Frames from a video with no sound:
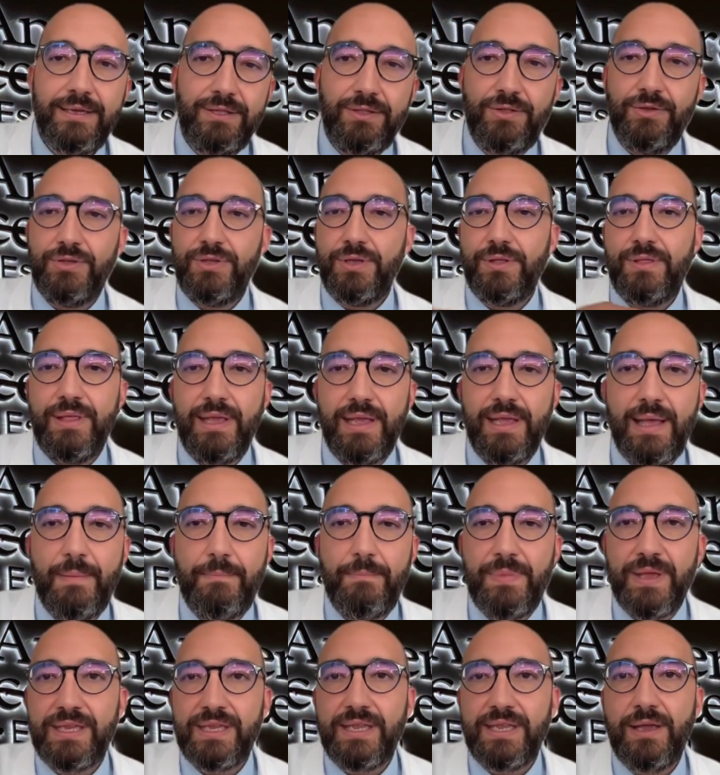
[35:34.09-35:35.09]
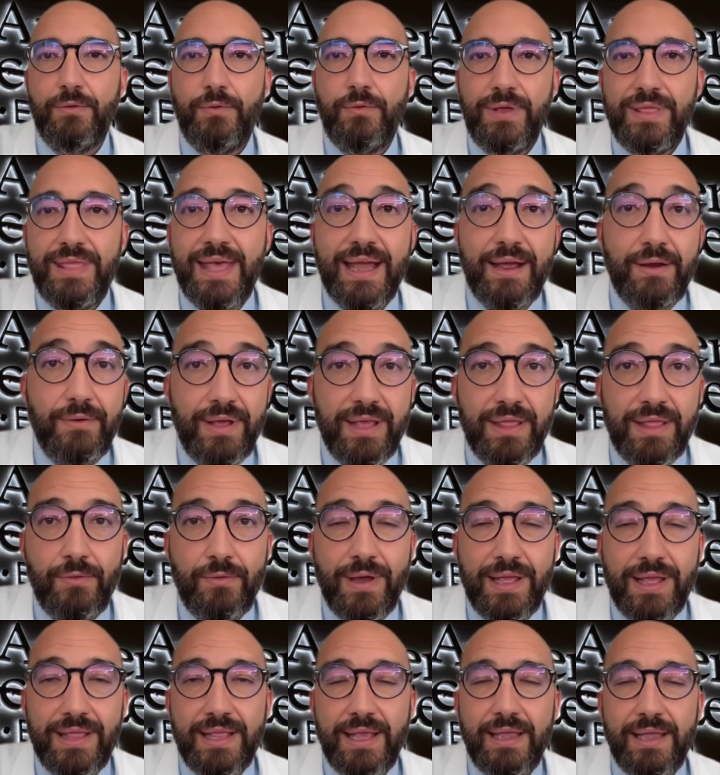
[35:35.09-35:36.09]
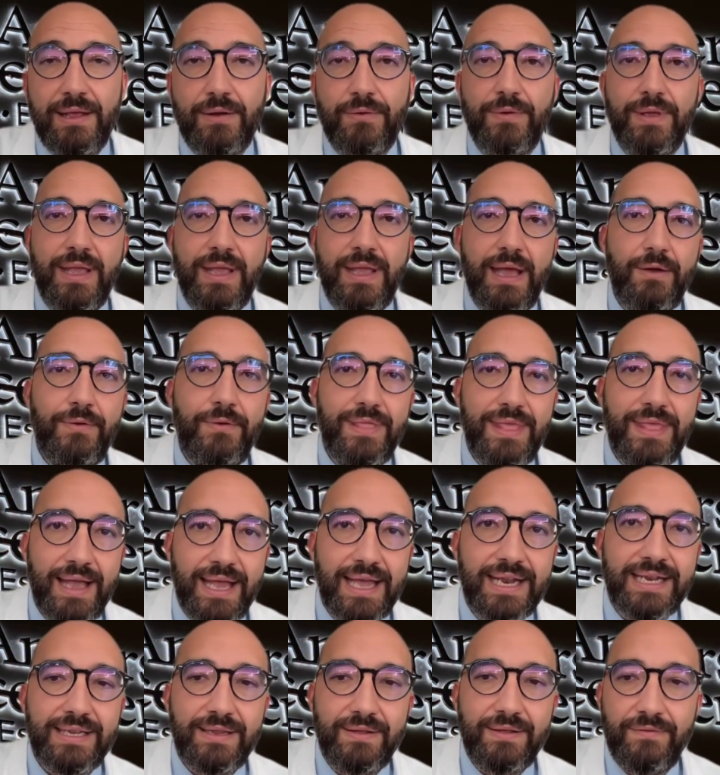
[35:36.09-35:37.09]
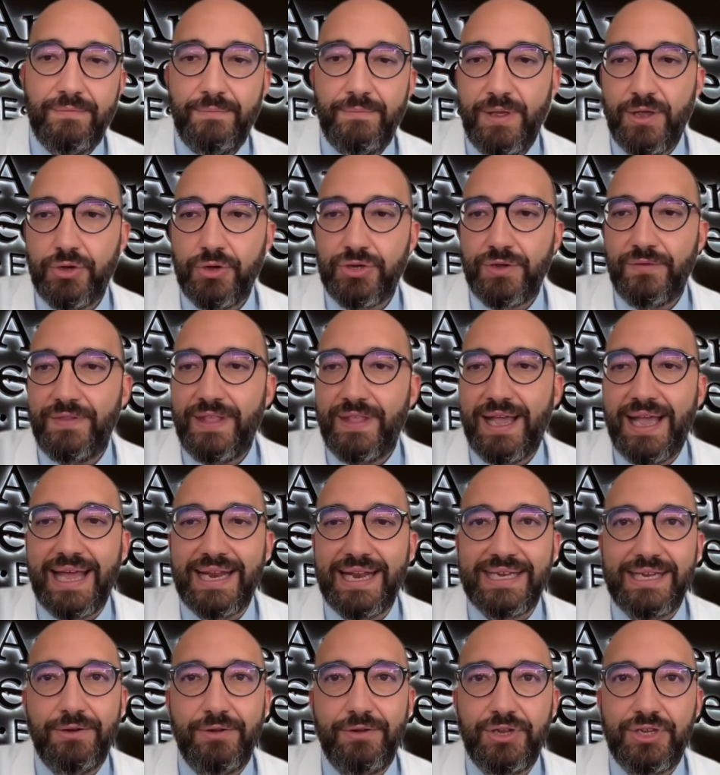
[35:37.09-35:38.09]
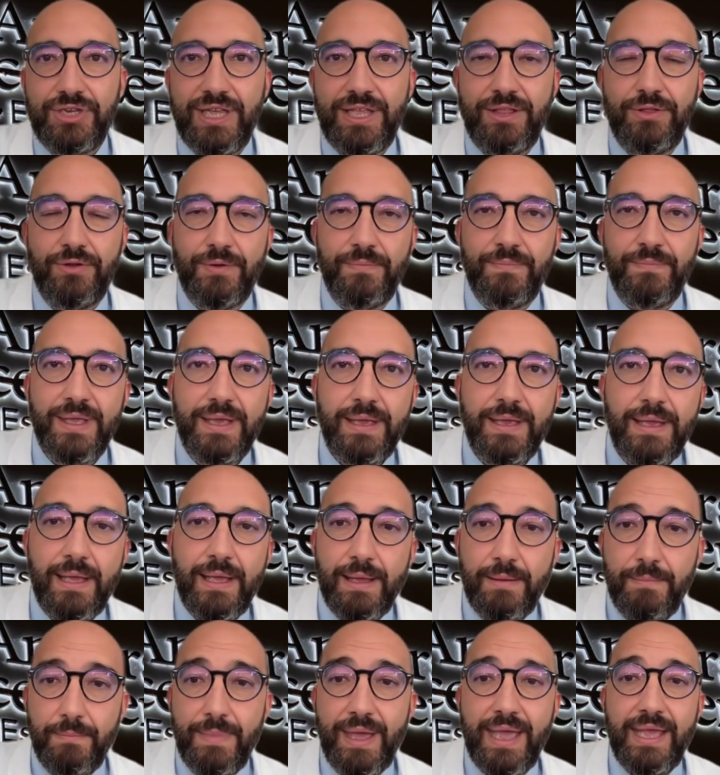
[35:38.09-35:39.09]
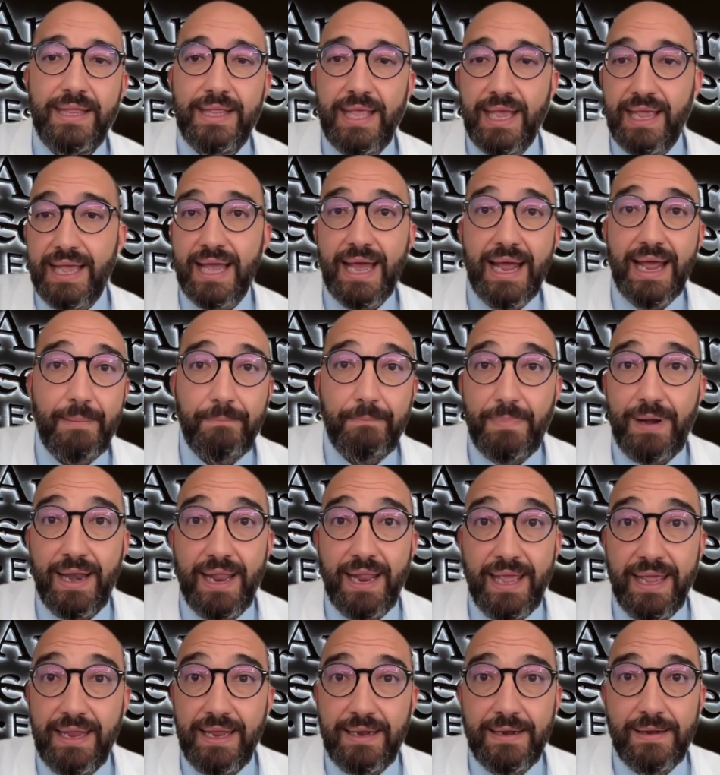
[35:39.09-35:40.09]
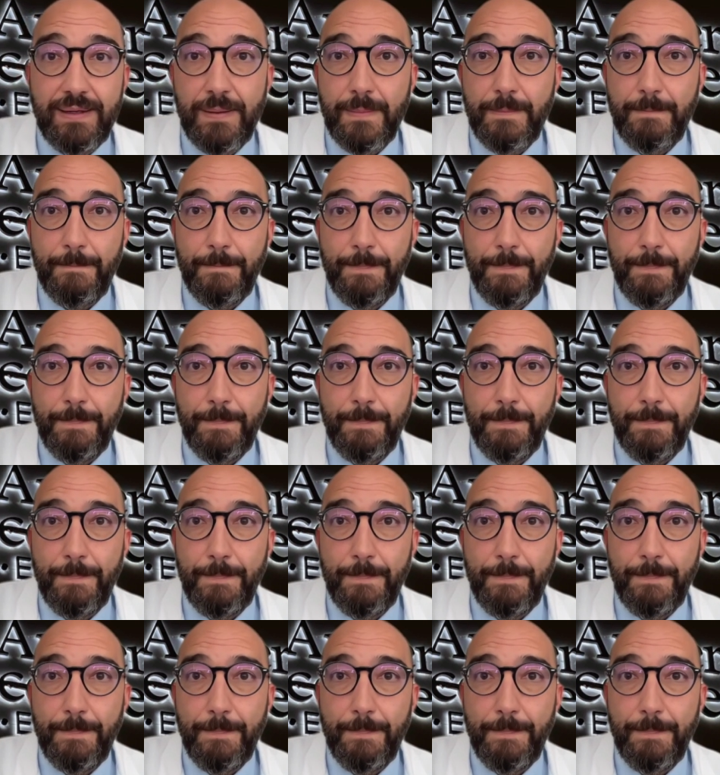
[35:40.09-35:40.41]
Do you think a patient with a grade 1 diarrhea because of the carcinoid syndrome may take a plane?